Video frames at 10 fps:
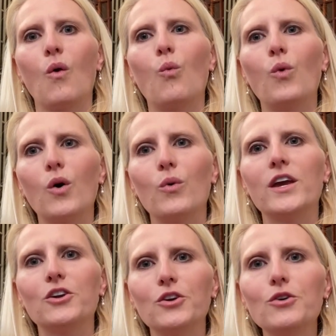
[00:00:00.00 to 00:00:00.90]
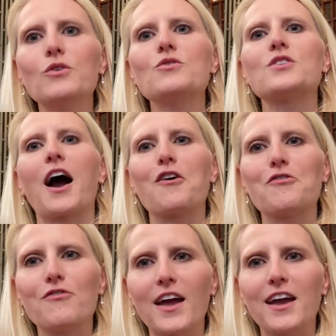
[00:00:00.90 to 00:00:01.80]
Will we use our
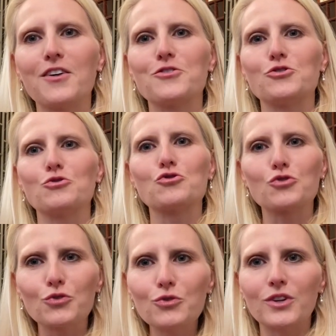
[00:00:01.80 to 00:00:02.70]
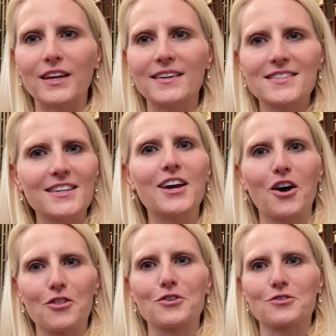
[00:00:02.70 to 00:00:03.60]
faith to truly see
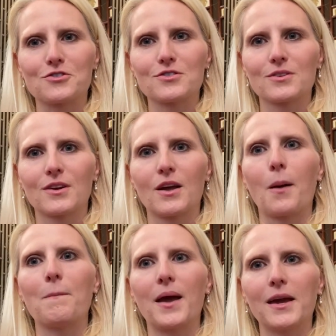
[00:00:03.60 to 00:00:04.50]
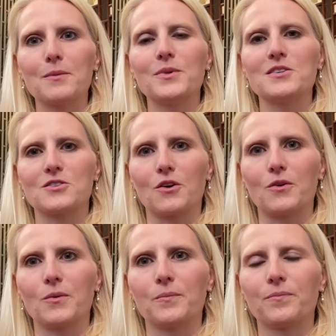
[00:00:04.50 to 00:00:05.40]
others? May it be
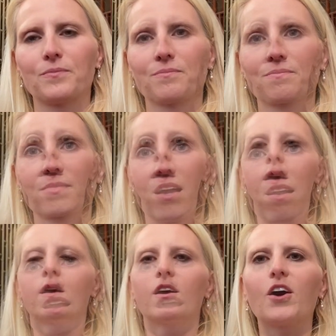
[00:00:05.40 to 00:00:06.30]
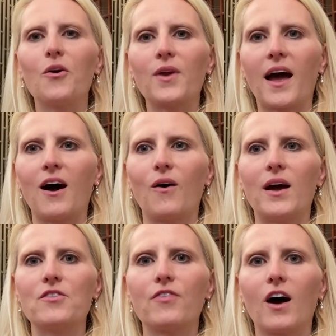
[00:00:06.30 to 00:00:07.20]
so. Go now
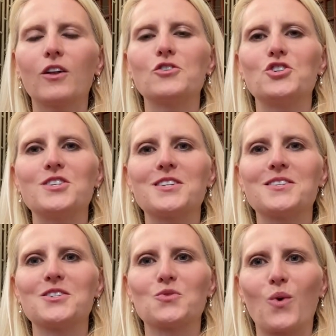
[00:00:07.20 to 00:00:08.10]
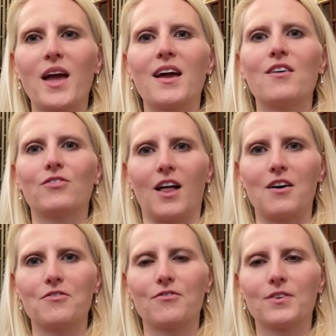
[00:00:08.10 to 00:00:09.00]
and follow Jesus's way of
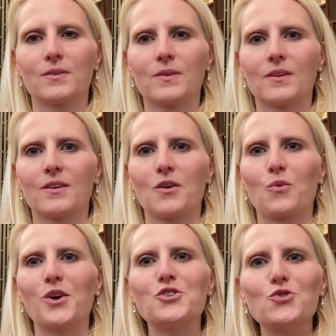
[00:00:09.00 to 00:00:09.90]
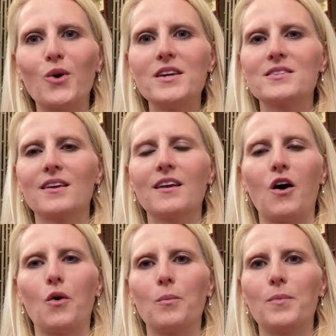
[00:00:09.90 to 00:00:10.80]
love. Rejoice in
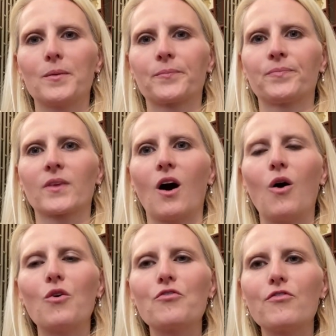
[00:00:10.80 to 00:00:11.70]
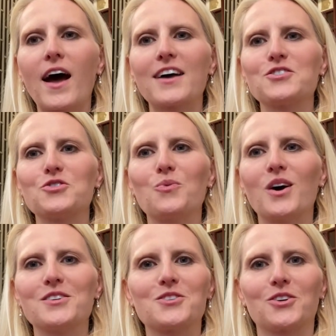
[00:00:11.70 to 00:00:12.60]
hope. Hold fast to
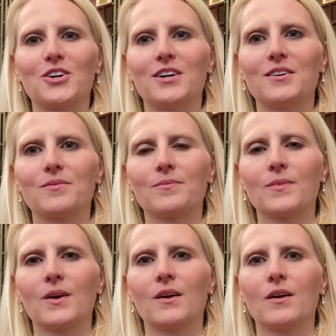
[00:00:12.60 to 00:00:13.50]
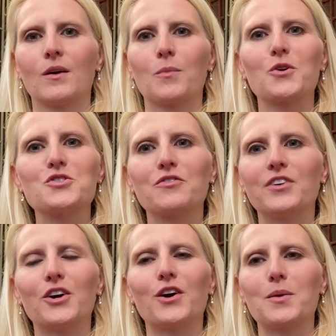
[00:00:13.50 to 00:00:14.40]
what is good.
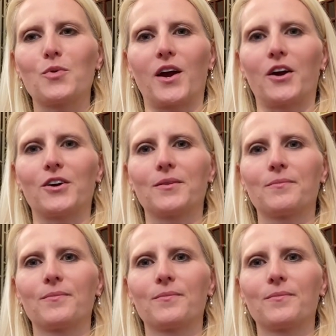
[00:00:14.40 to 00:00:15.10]
Persevere in prayer.